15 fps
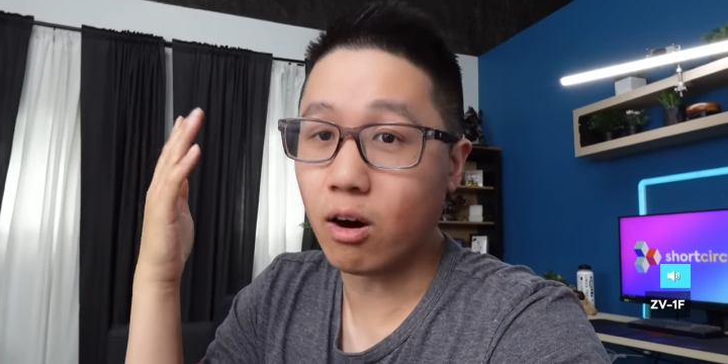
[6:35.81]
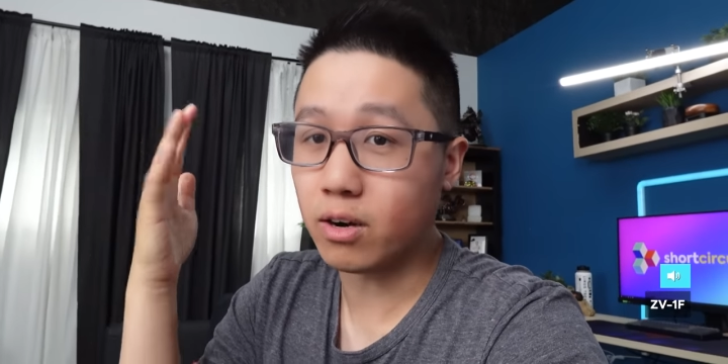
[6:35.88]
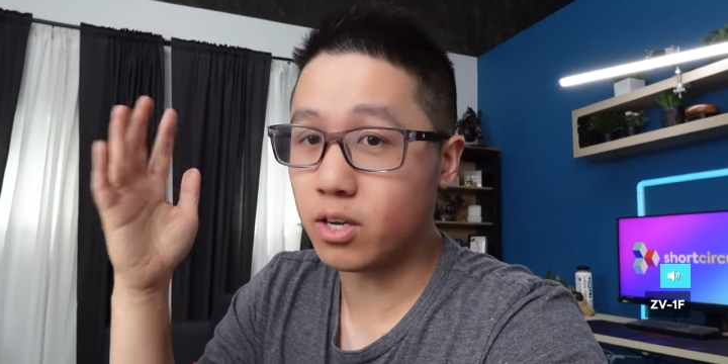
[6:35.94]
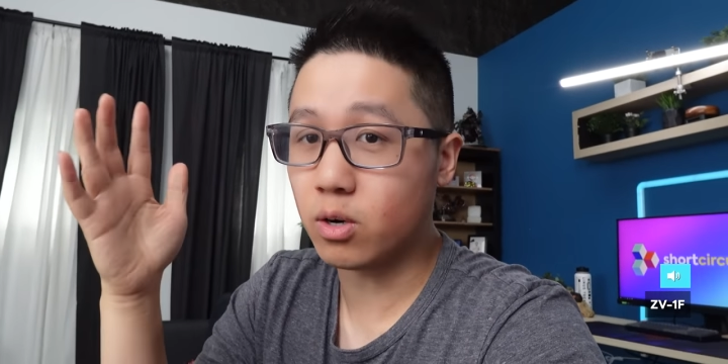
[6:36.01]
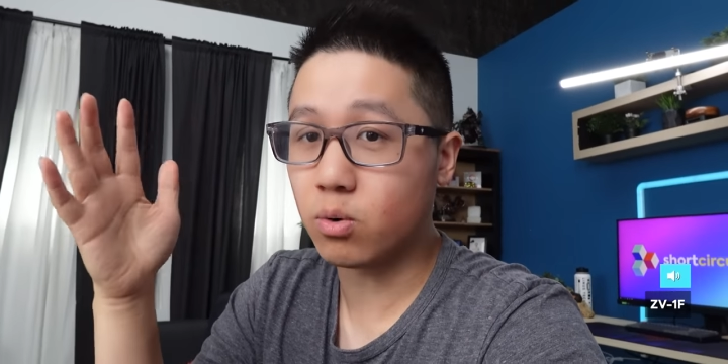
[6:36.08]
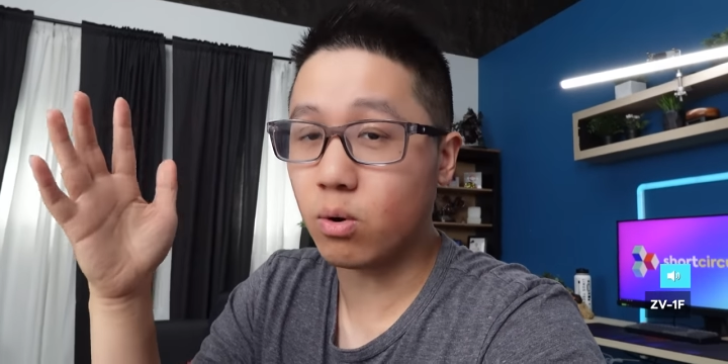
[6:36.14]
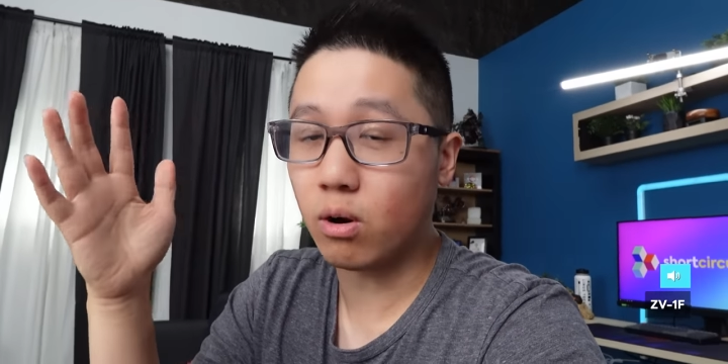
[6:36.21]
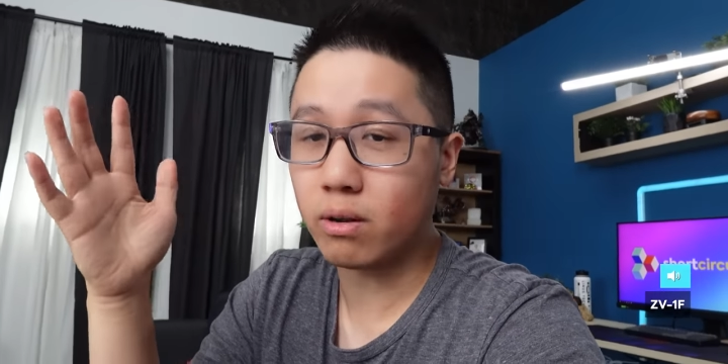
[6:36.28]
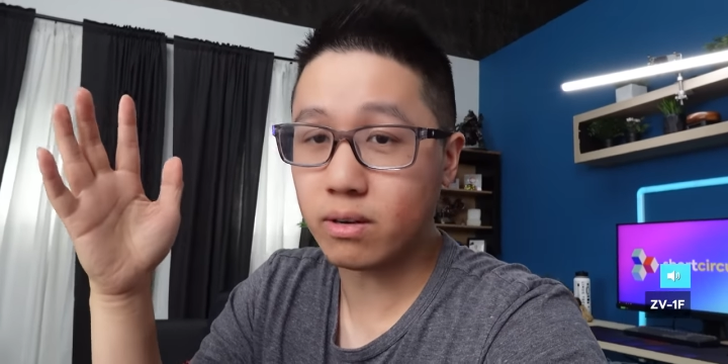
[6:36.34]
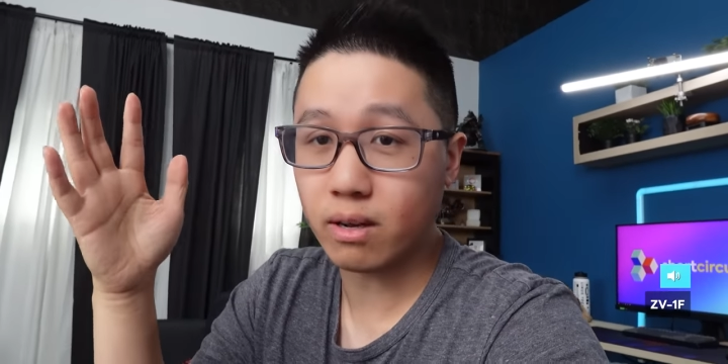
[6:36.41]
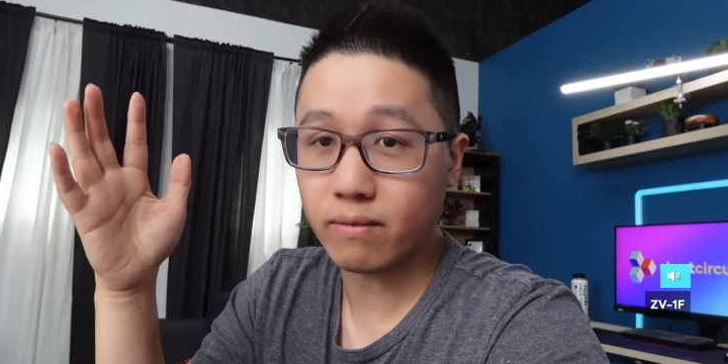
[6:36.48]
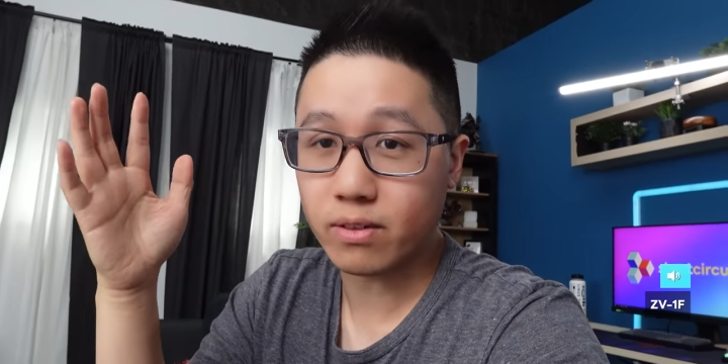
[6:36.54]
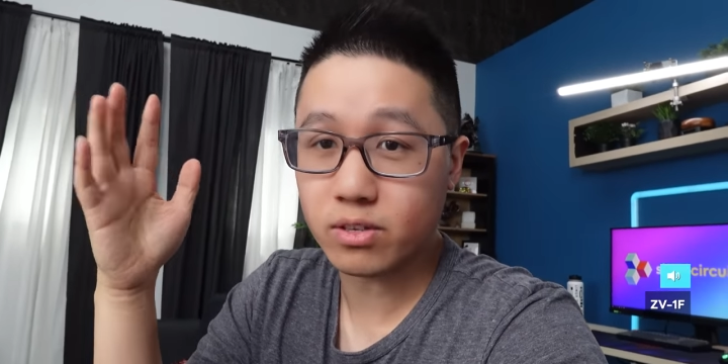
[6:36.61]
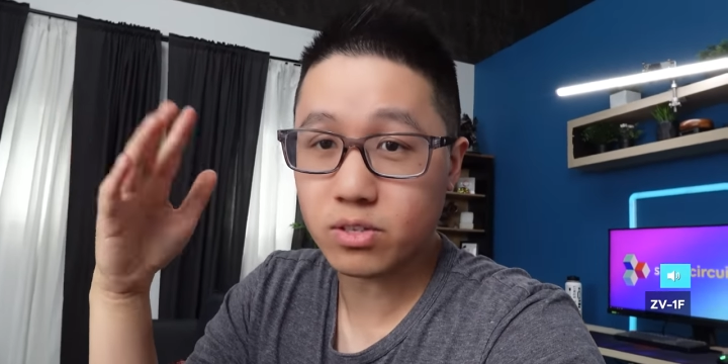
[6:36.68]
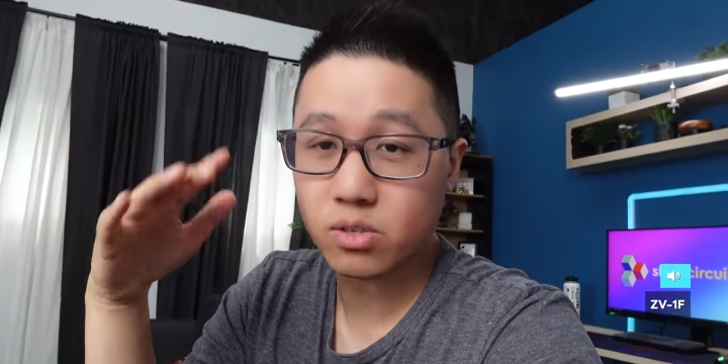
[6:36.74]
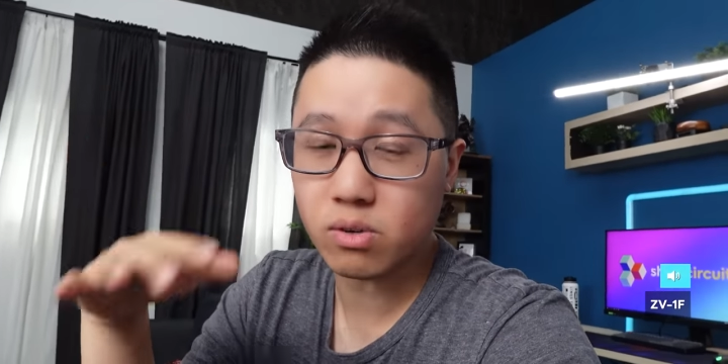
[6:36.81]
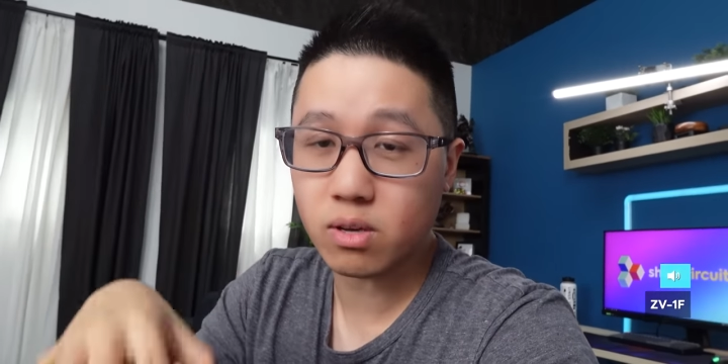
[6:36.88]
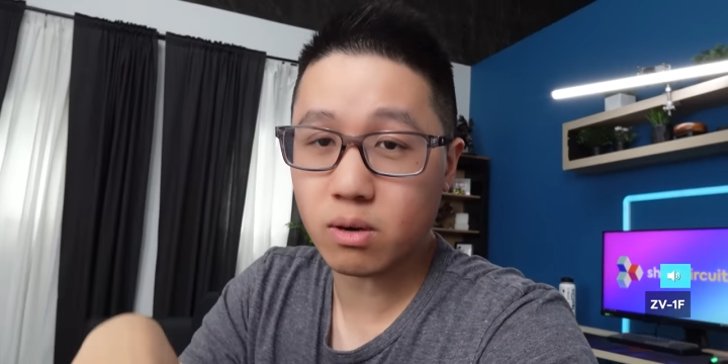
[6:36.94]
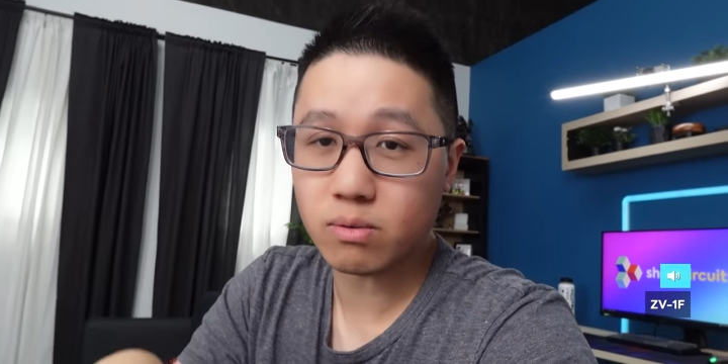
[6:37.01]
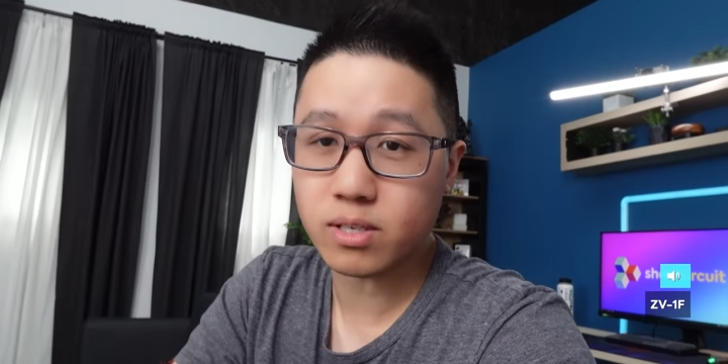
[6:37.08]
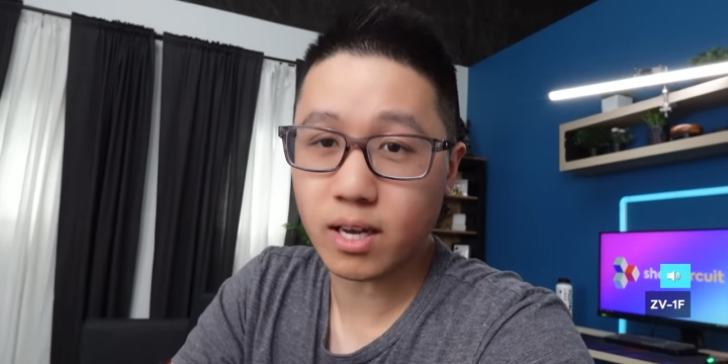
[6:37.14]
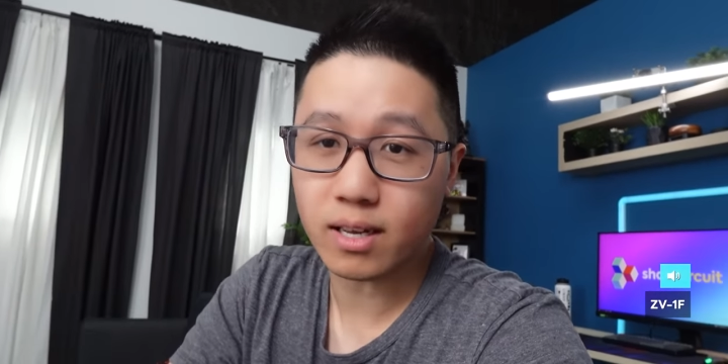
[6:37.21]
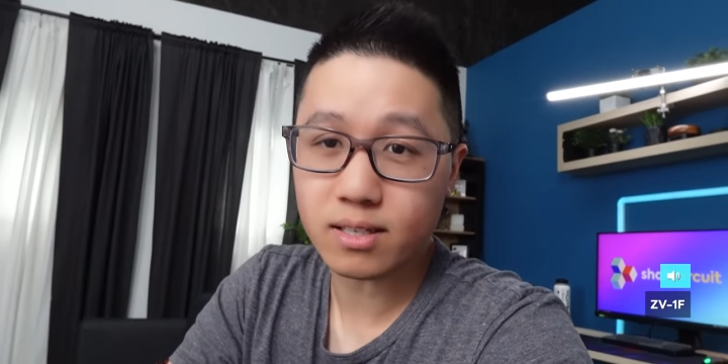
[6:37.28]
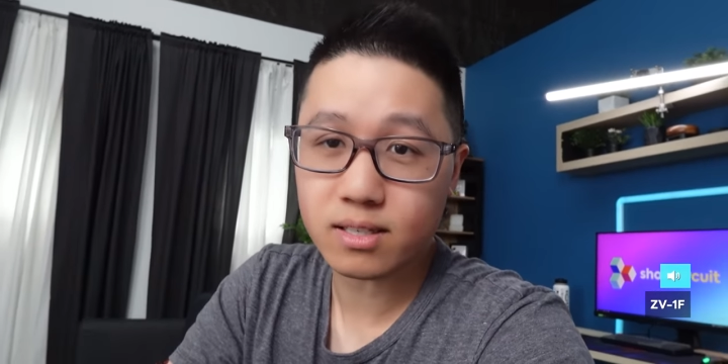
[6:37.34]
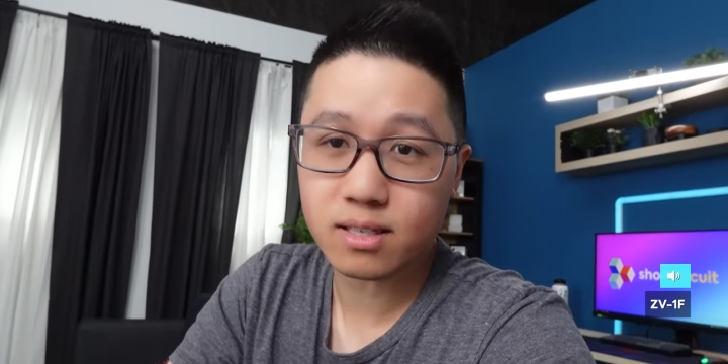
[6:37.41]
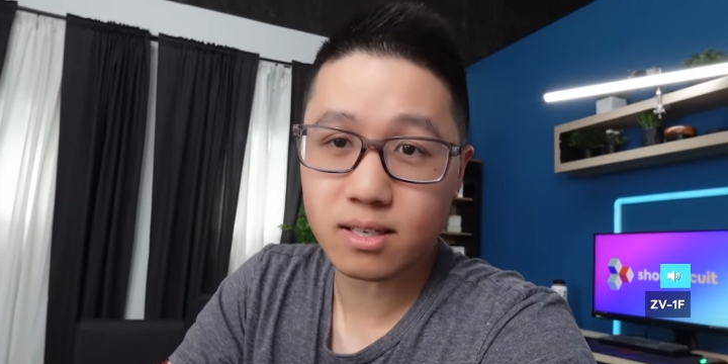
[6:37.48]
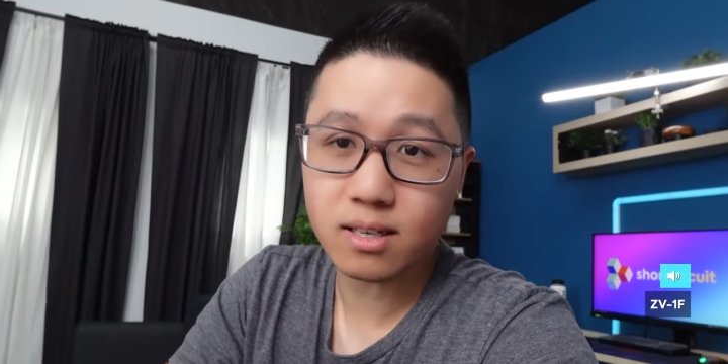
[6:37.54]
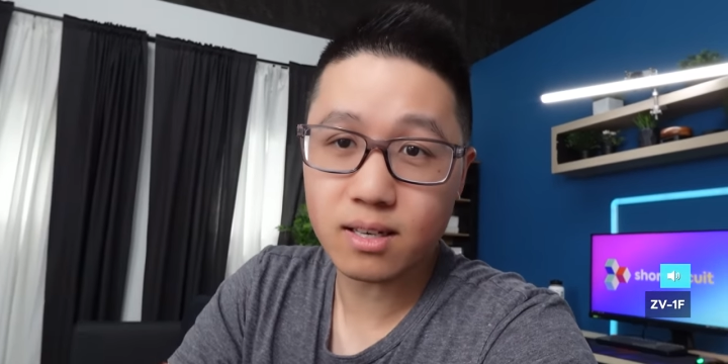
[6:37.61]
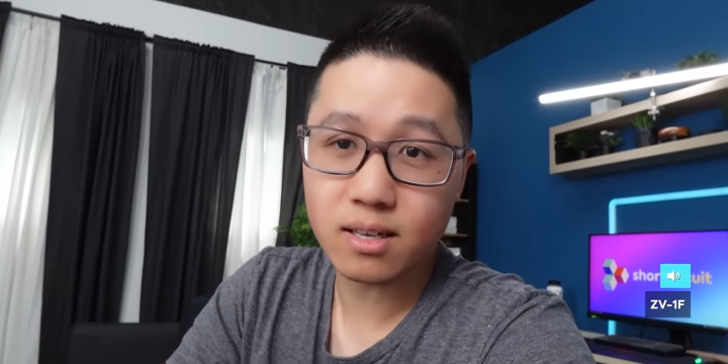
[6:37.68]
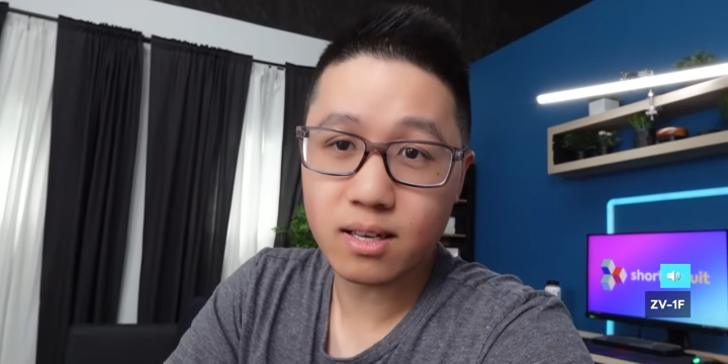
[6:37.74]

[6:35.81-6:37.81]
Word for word: audio quality of the studio test.